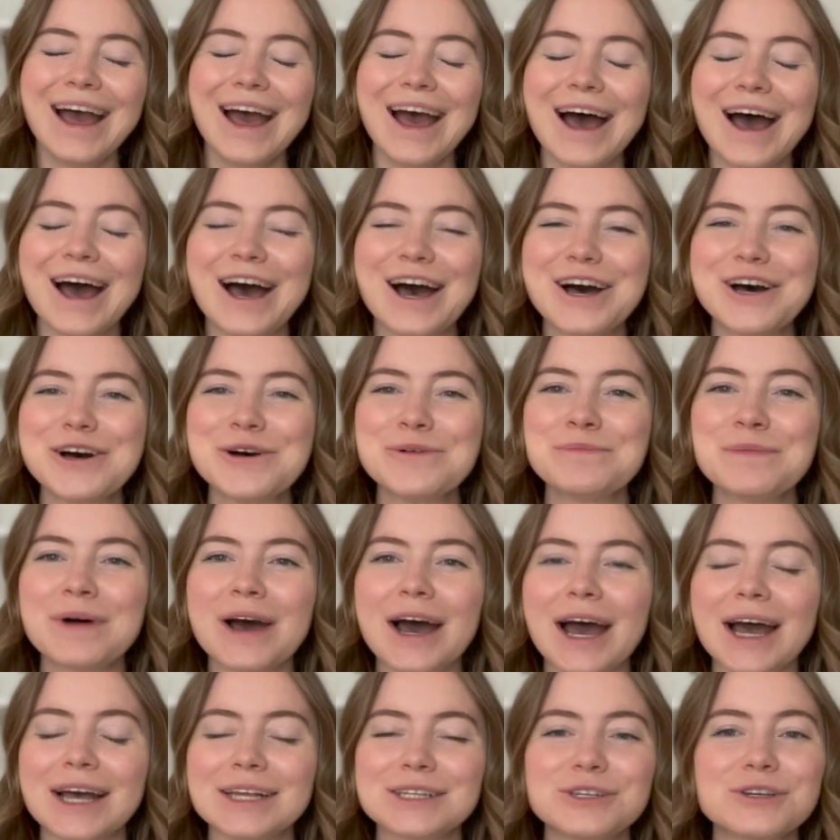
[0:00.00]
Um,
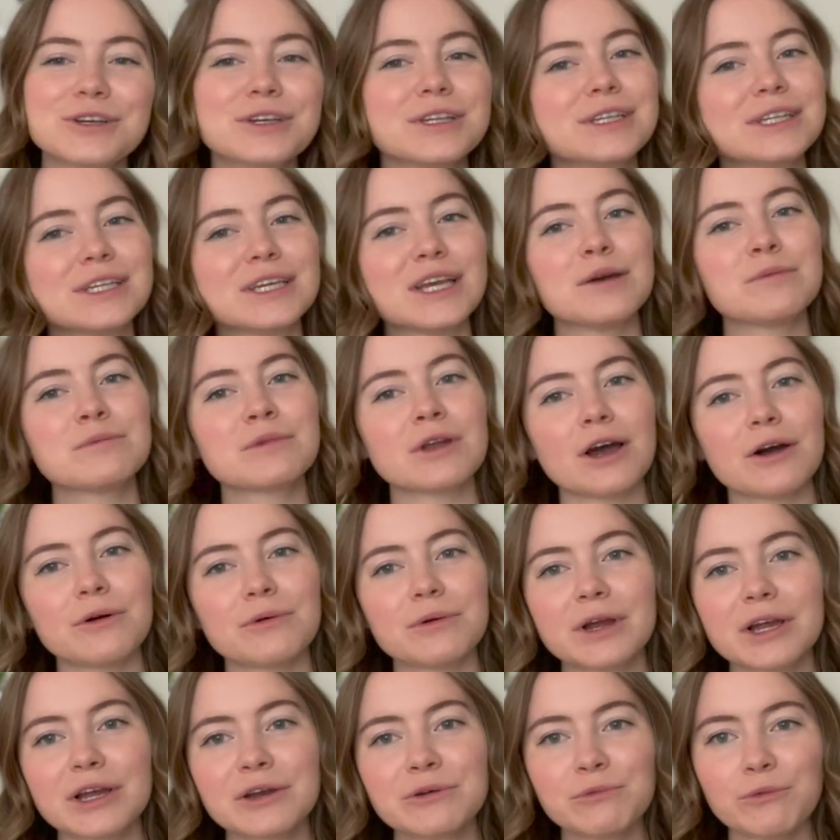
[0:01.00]
as you can see, I'm not
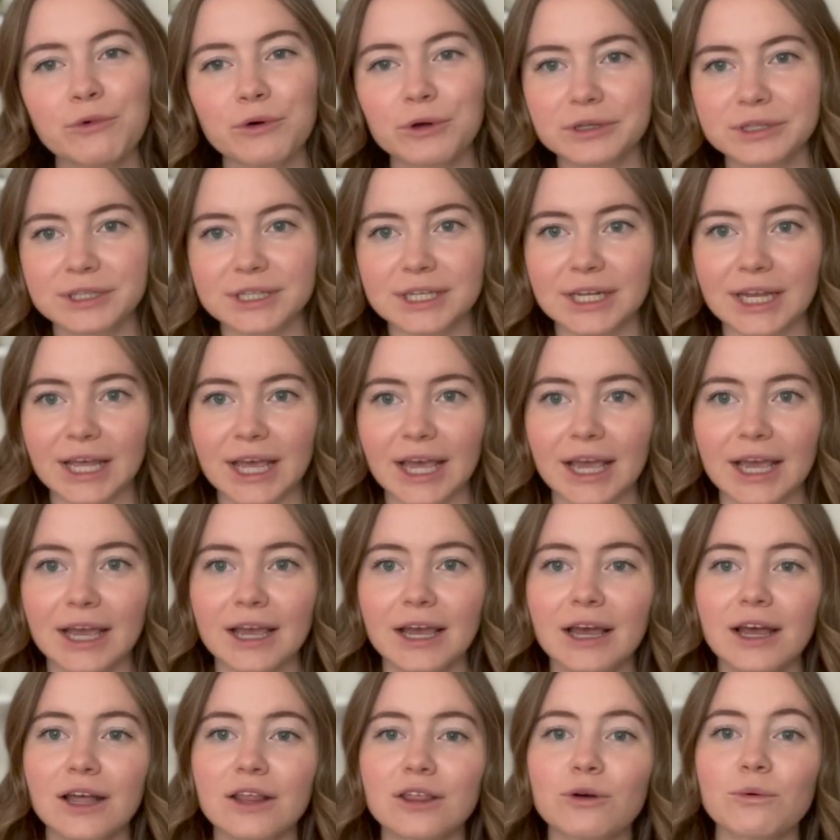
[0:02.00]
wearing wool today.
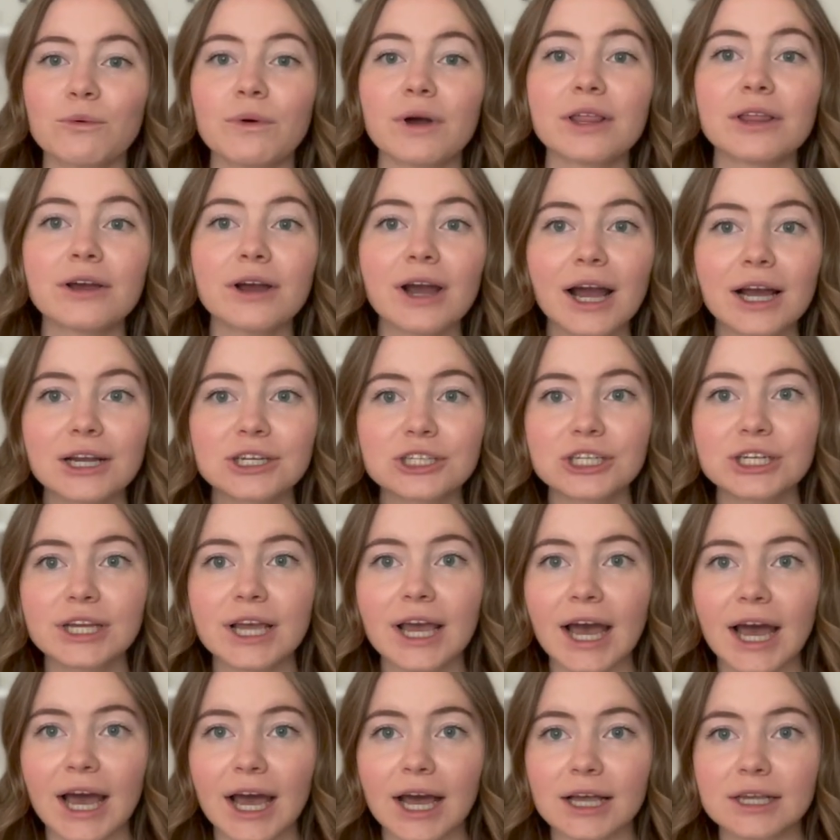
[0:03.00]
The weather actually
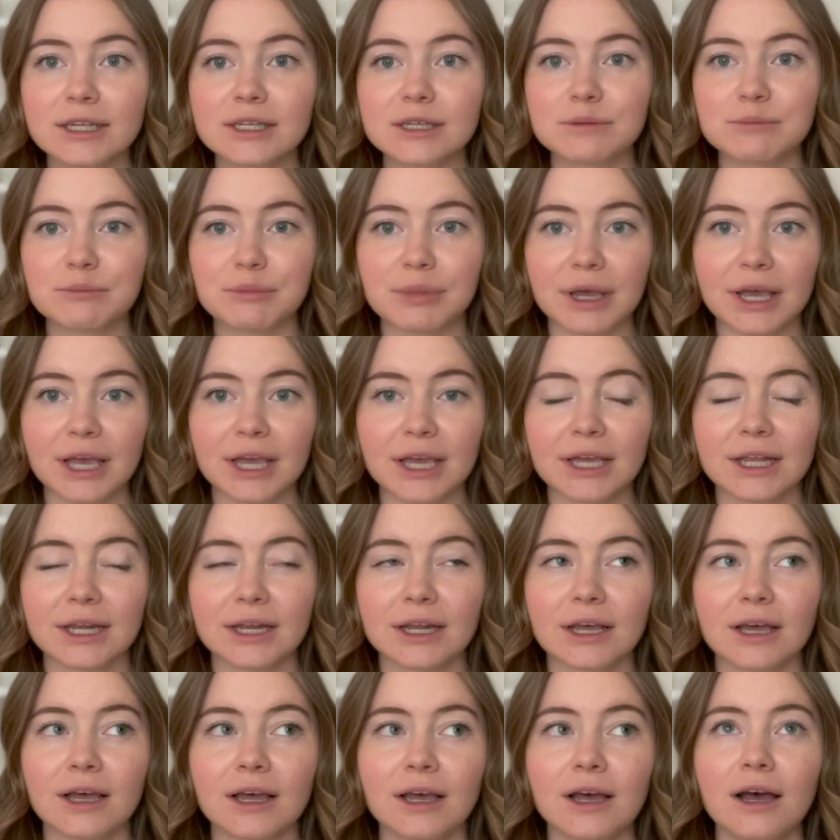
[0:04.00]
has
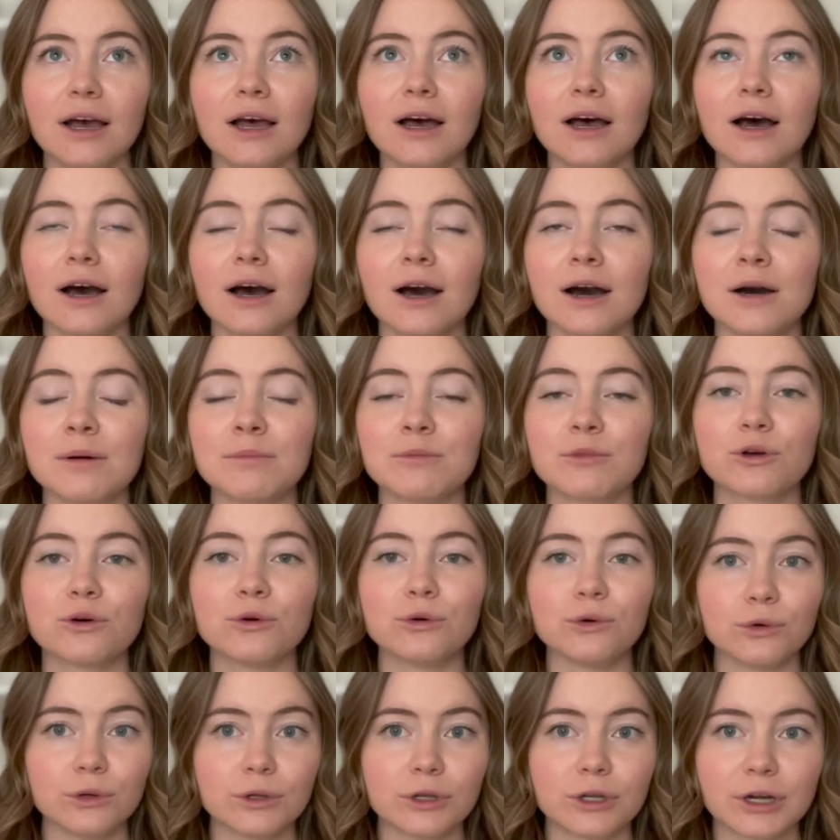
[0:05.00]
been um,
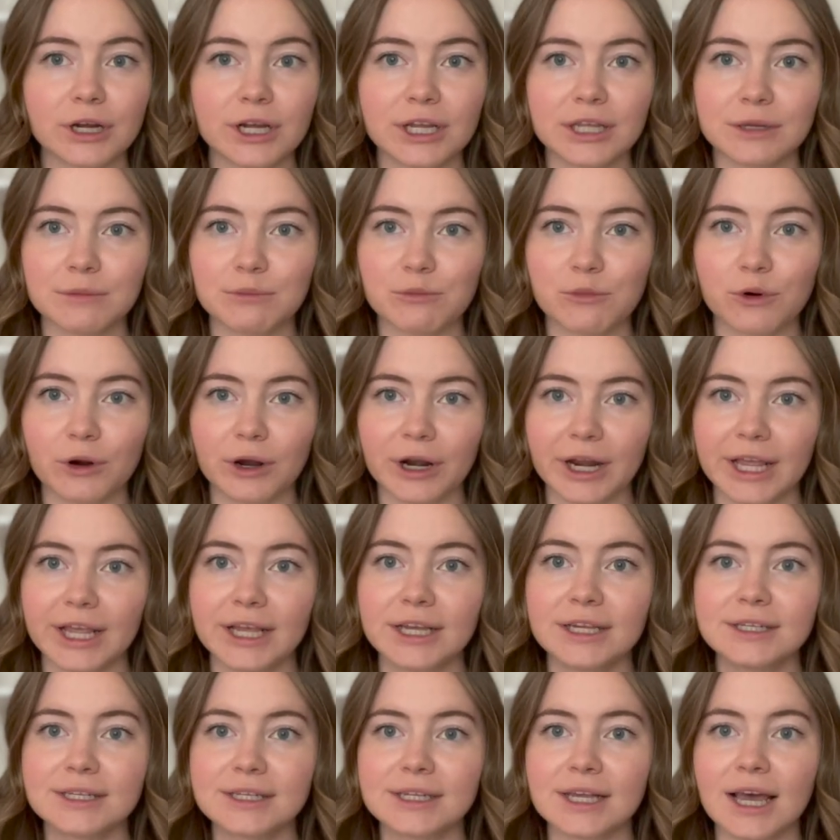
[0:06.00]
cooler in the
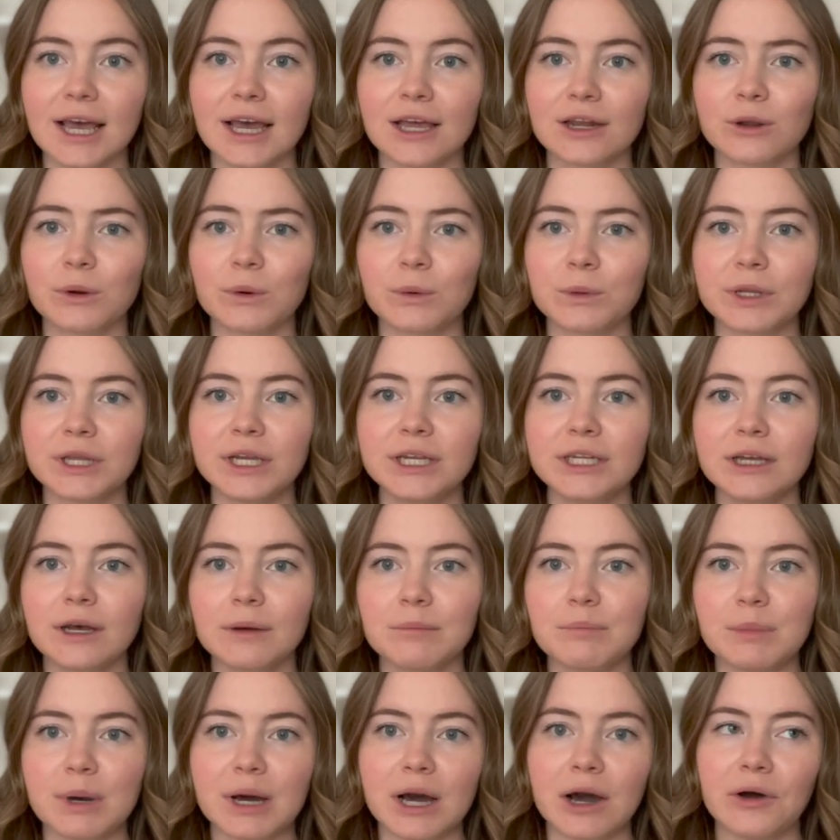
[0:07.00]
mornings and only
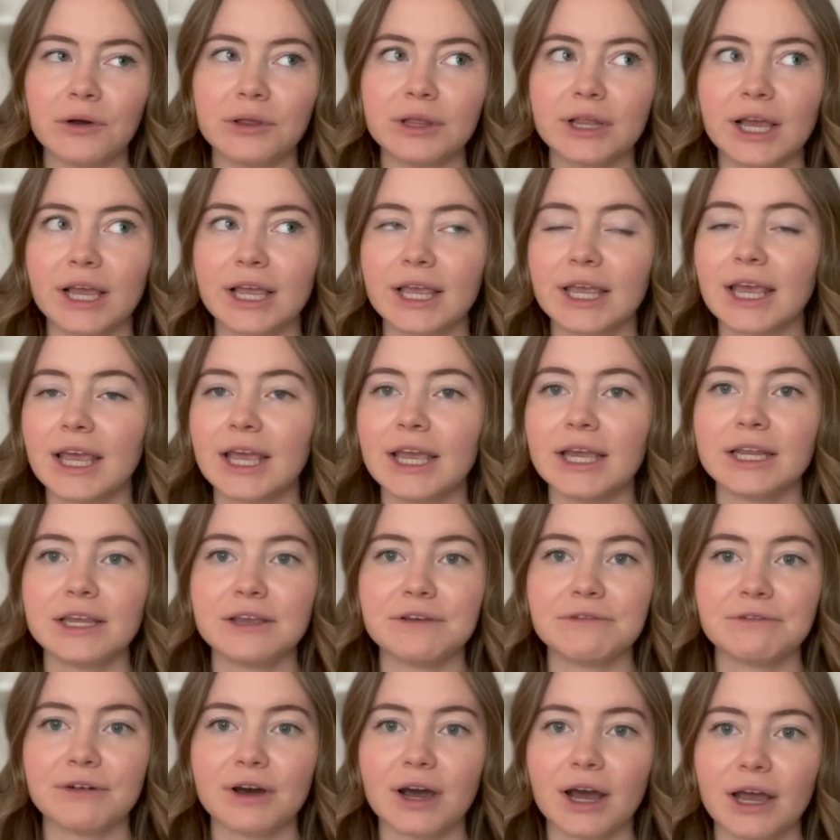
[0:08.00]
about like
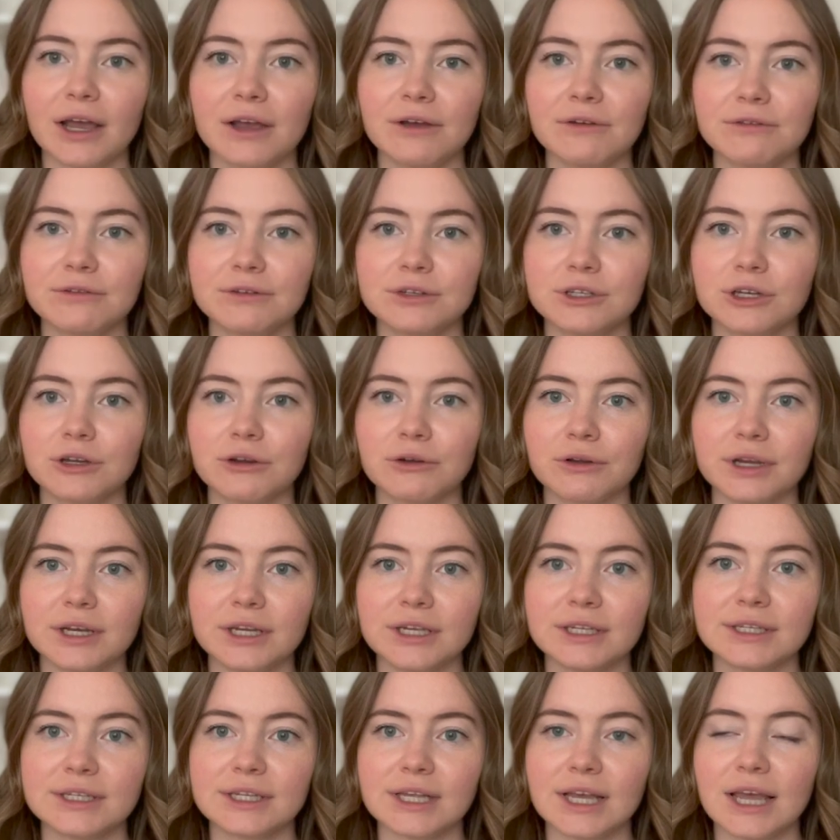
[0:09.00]
85
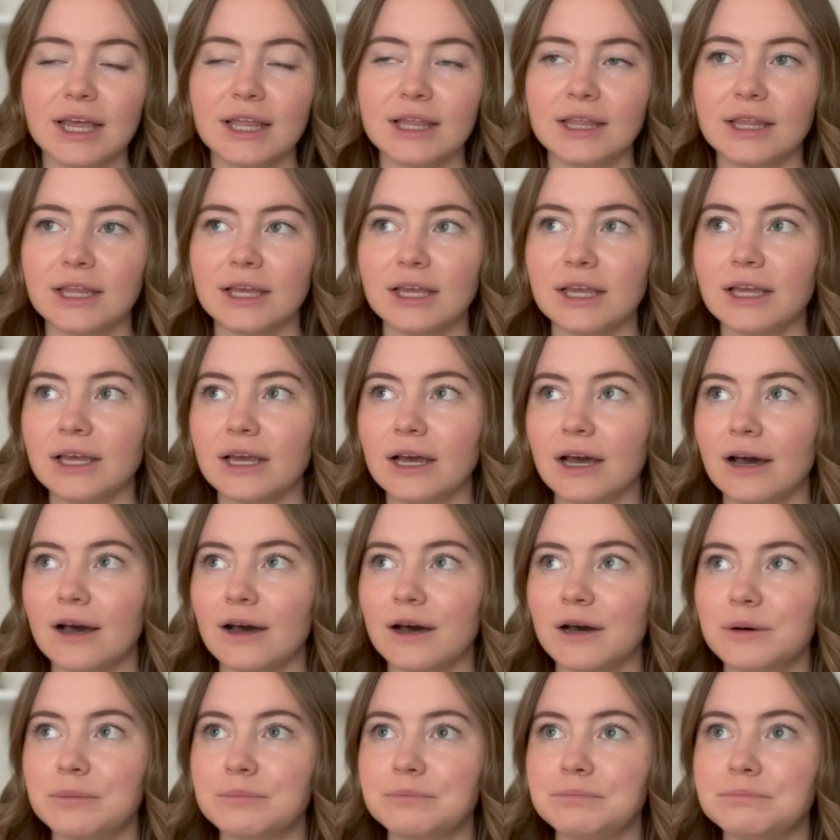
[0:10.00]
degrees in the
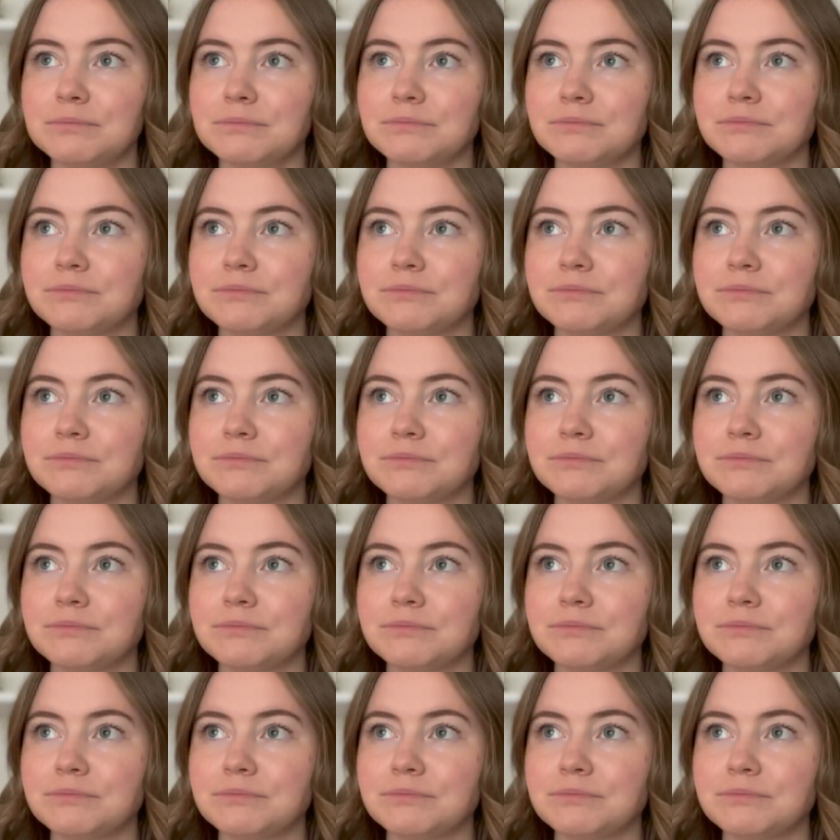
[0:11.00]
um,